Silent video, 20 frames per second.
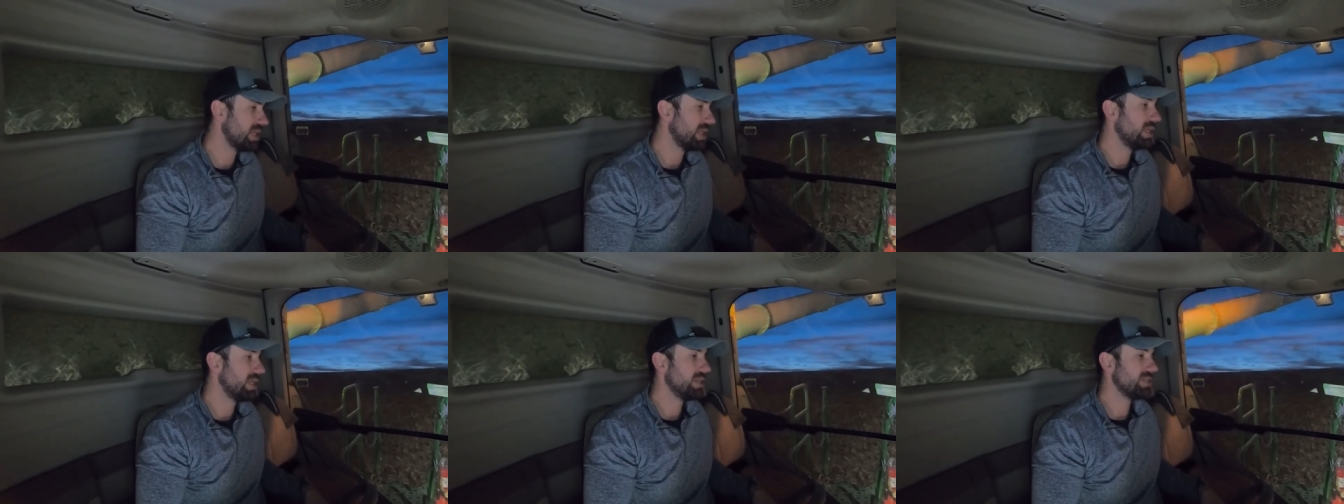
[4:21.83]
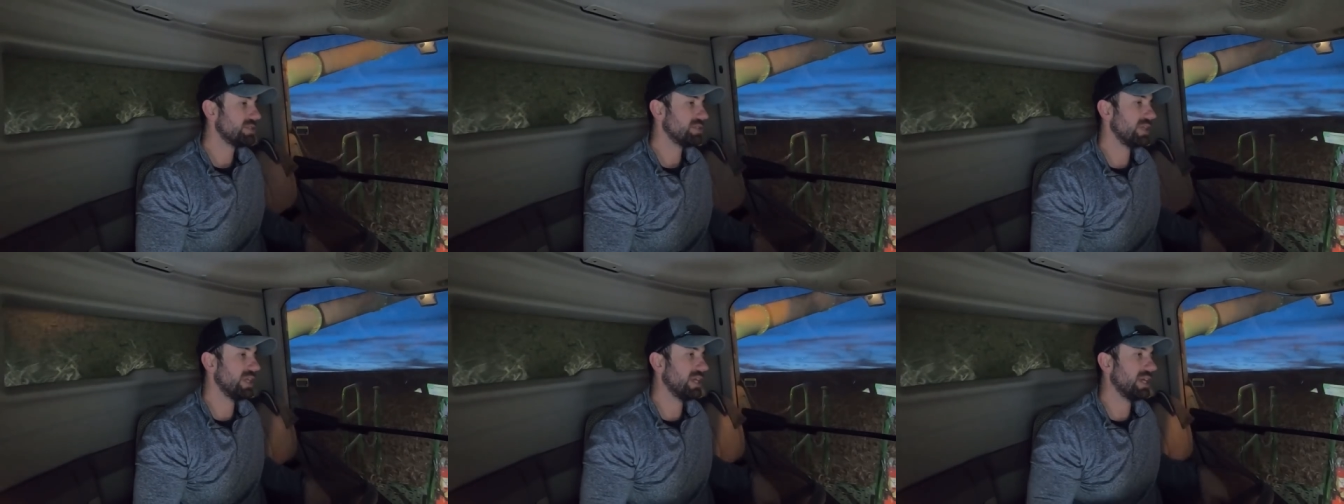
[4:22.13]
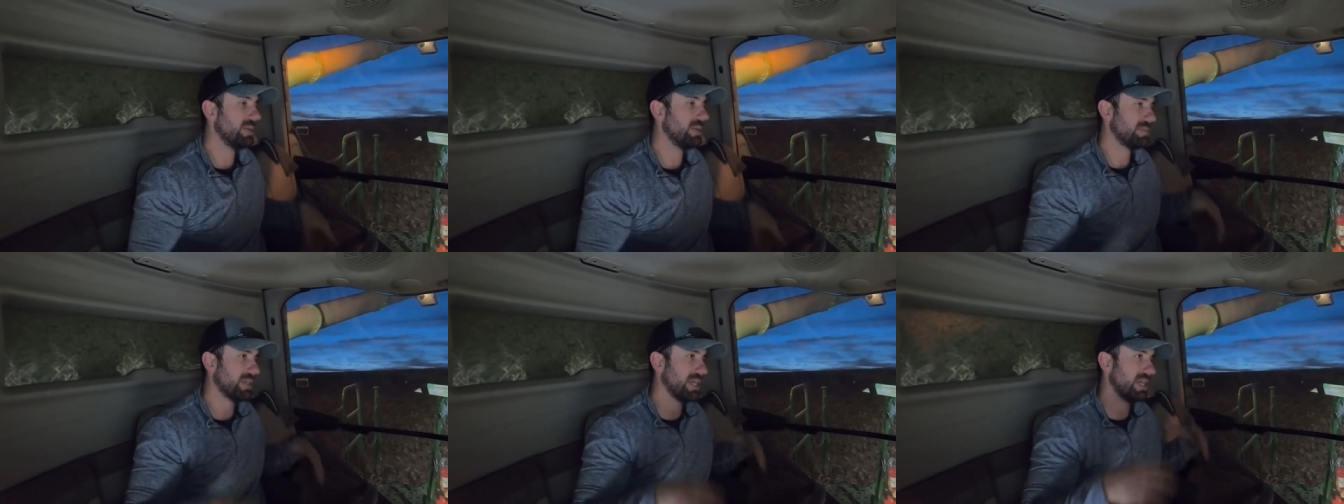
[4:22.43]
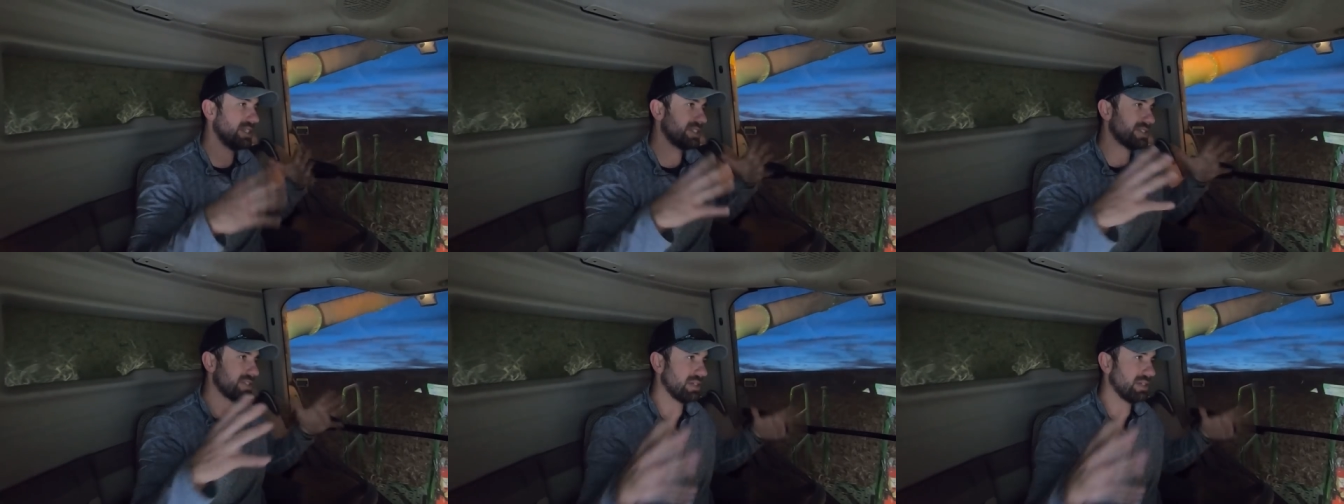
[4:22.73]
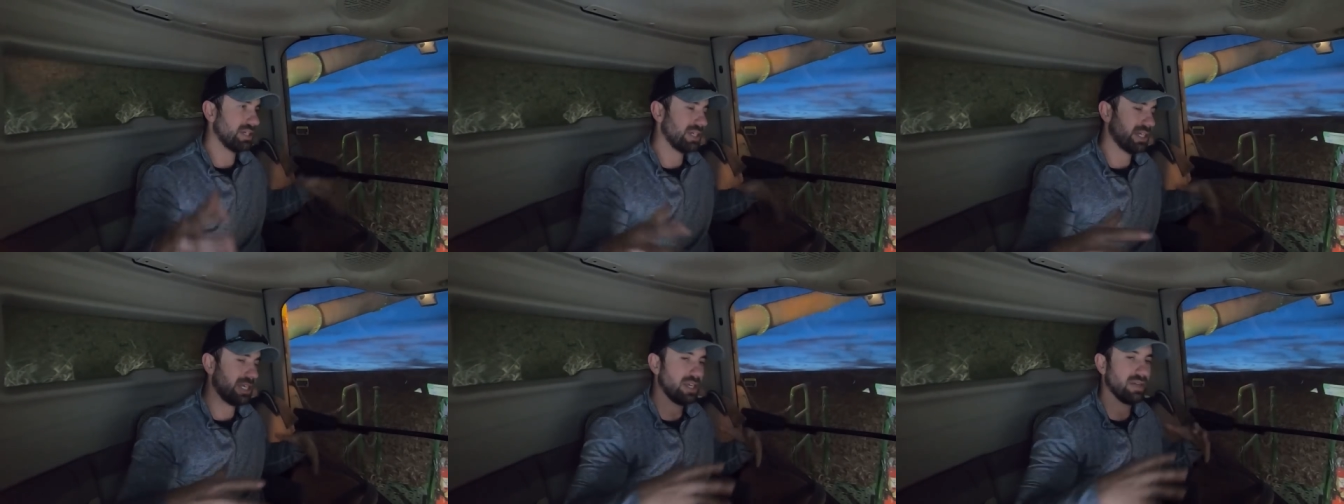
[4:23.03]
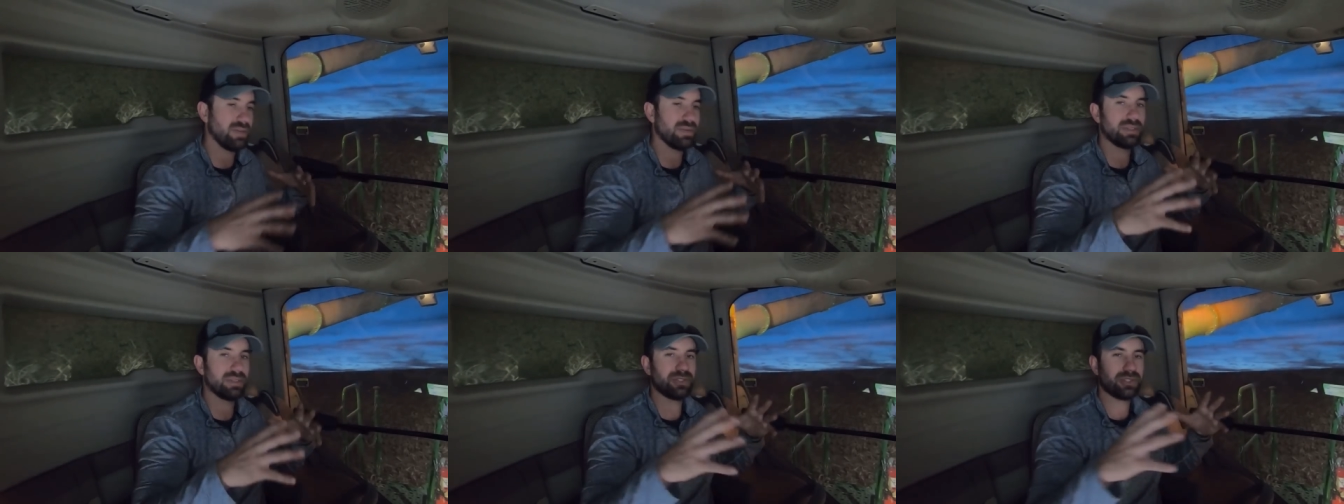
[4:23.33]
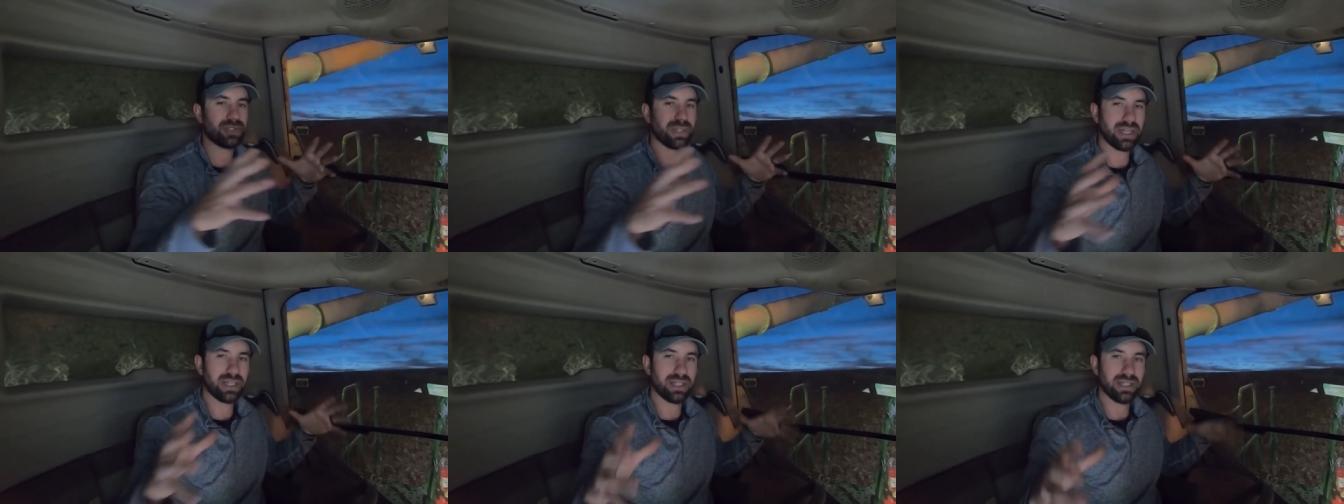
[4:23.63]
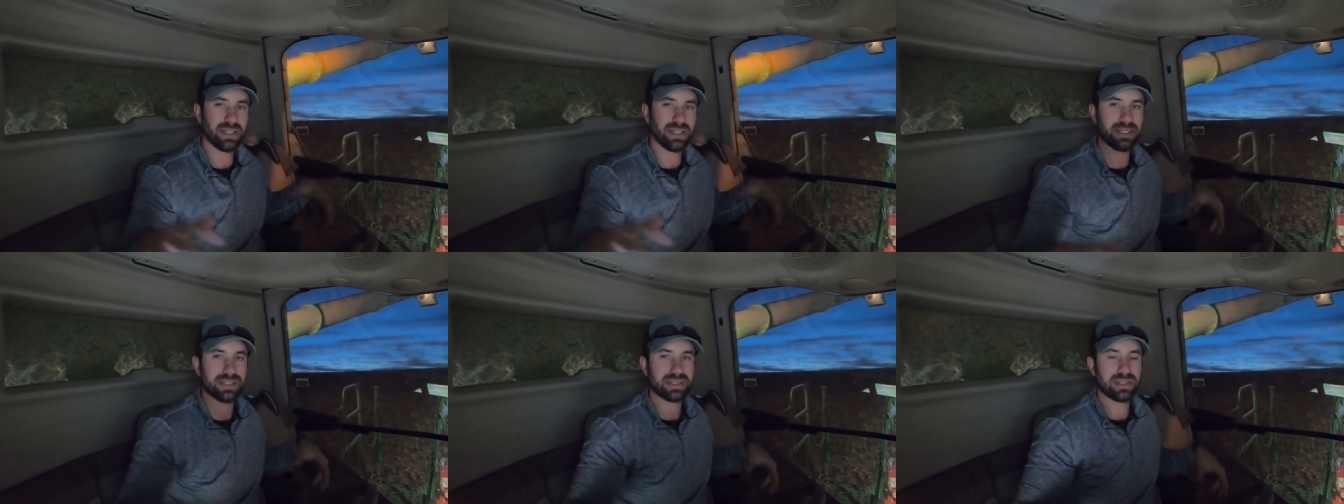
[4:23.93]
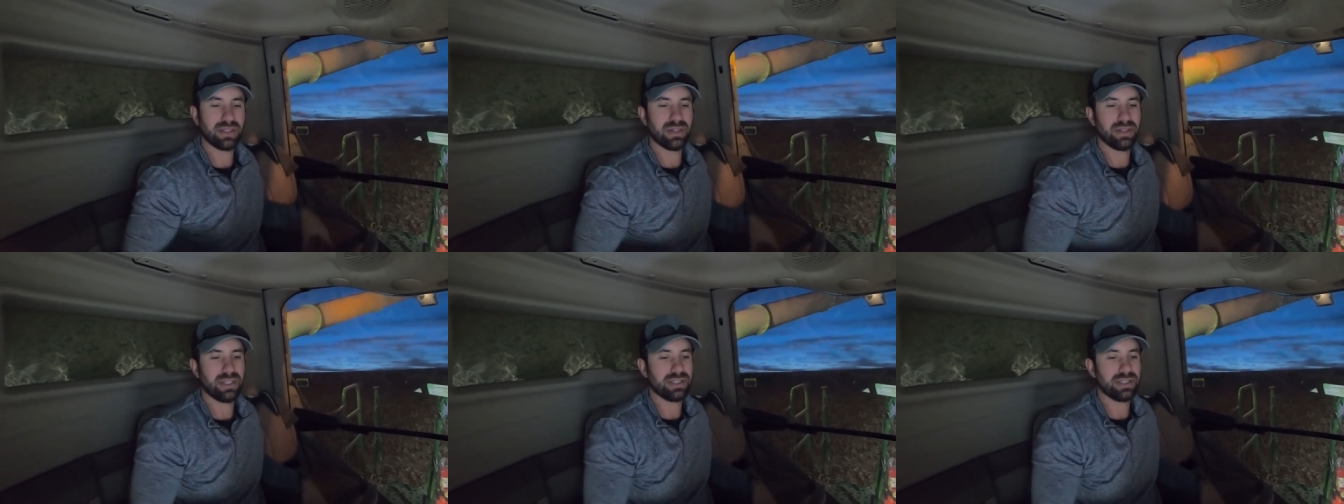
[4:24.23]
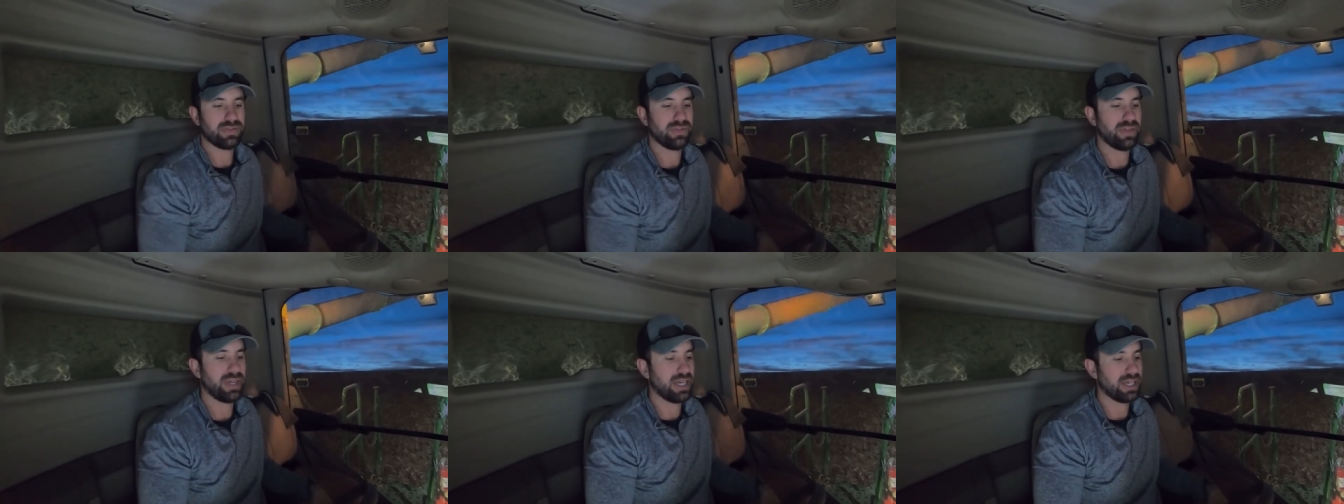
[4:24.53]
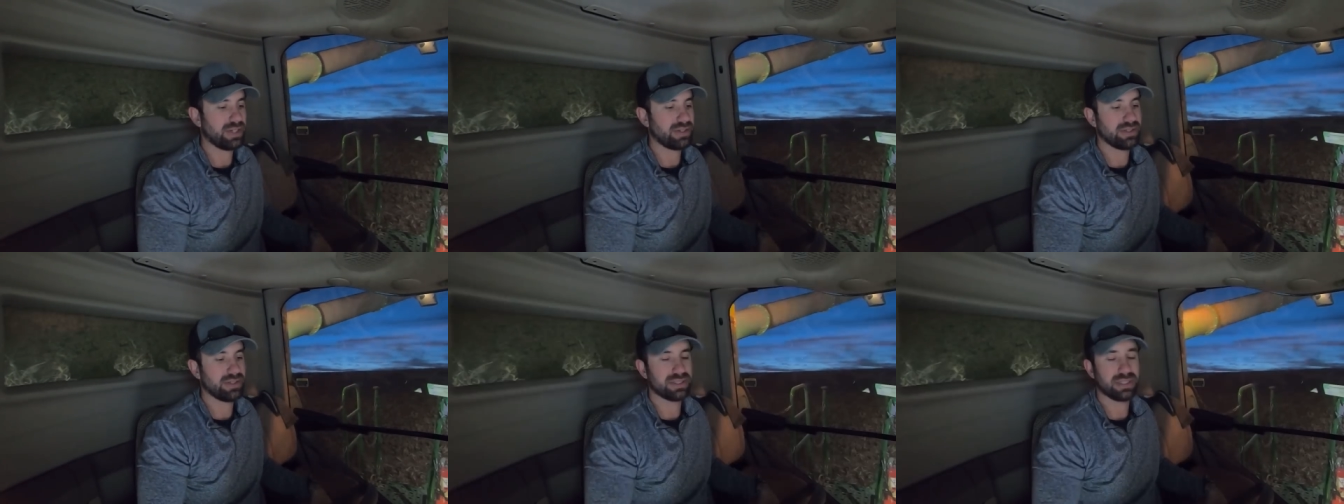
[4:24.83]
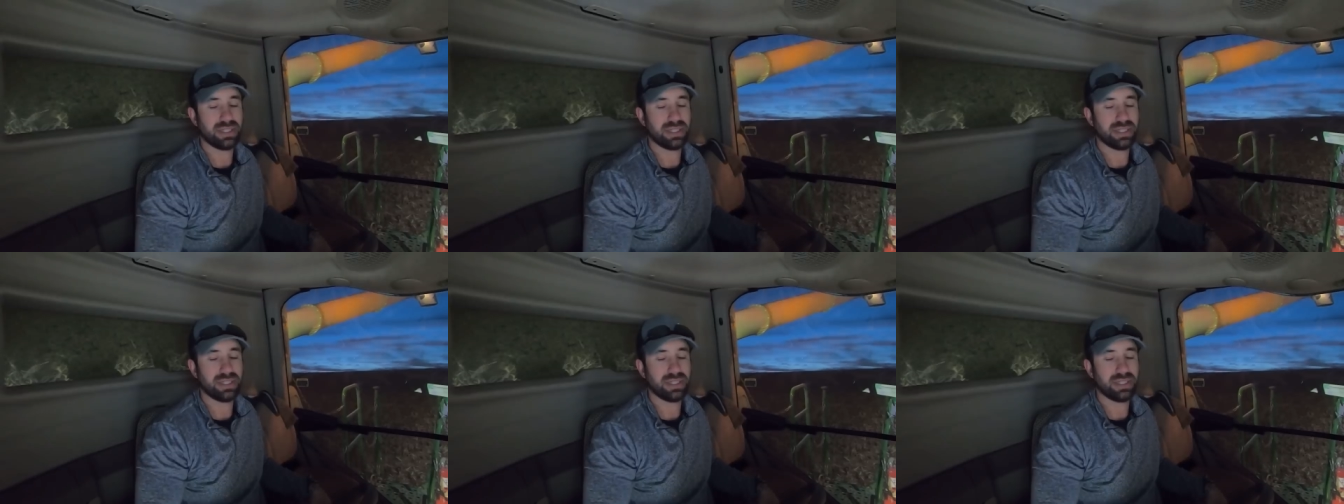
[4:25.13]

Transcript: So yeah, I'm kind of starting out trying to list all these factors.